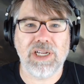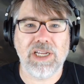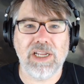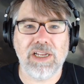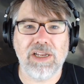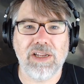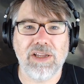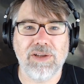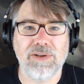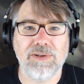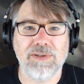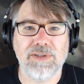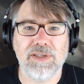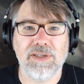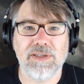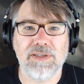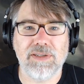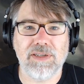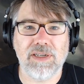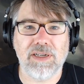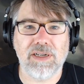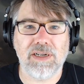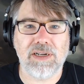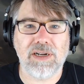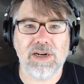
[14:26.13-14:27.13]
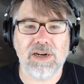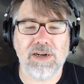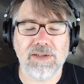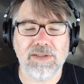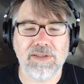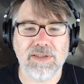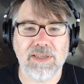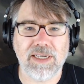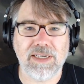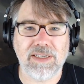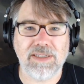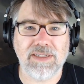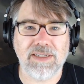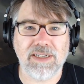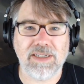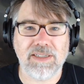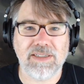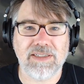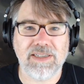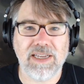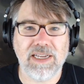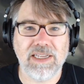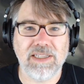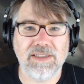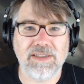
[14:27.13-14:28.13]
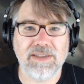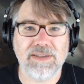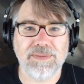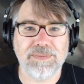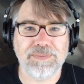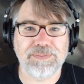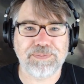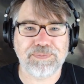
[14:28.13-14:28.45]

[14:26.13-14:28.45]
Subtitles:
It uses cards like Sixth Sense